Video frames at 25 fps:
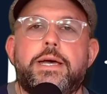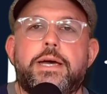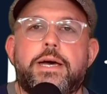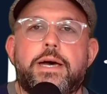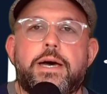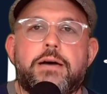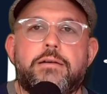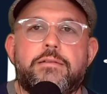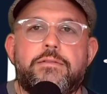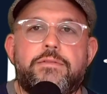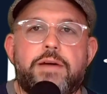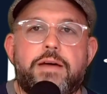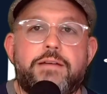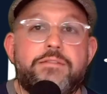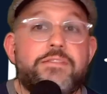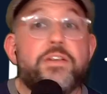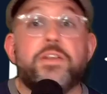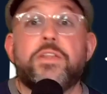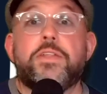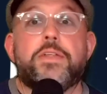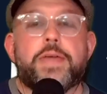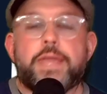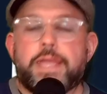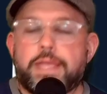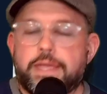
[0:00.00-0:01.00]
of
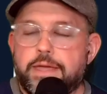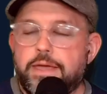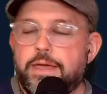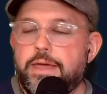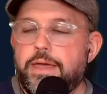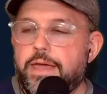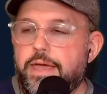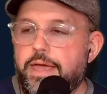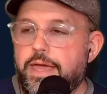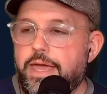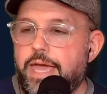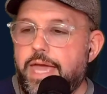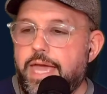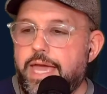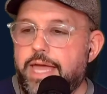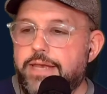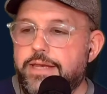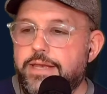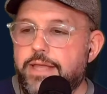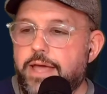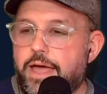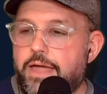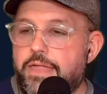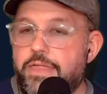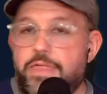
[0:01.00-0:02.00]
everything. And
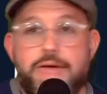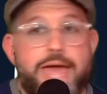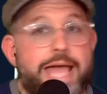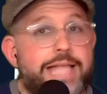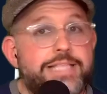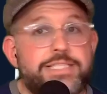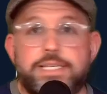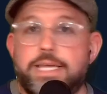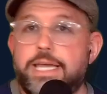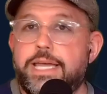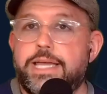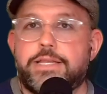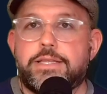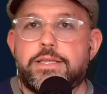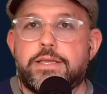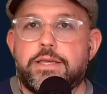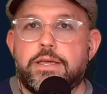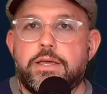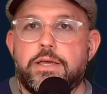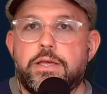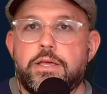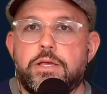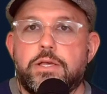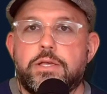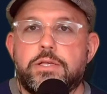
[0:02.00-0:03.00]
uh, that's it.
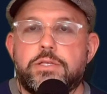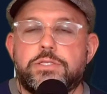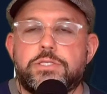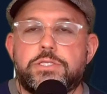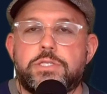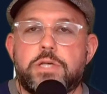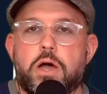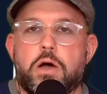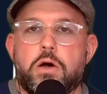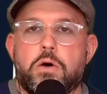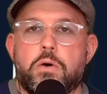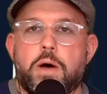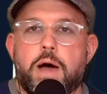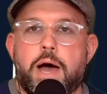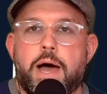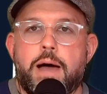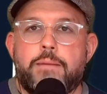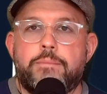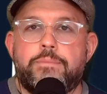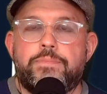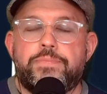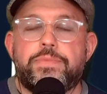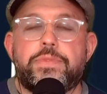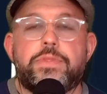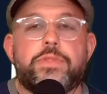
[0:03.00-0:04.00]
So
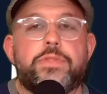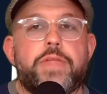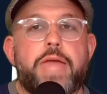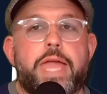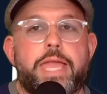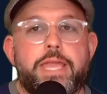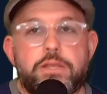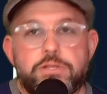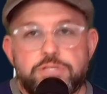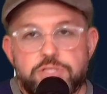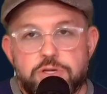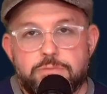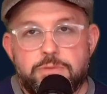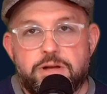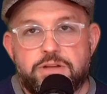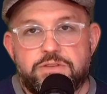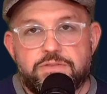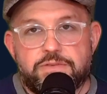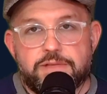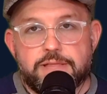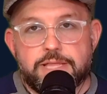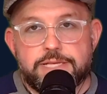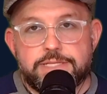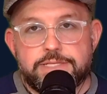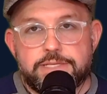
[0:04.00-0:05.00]
um, thank you so much
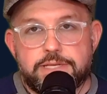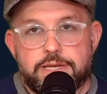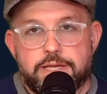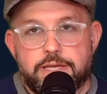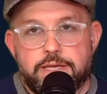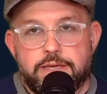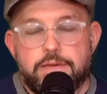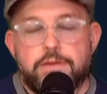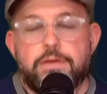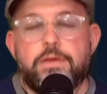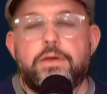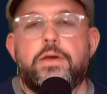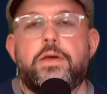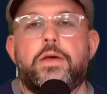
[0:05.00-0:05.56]
for listening.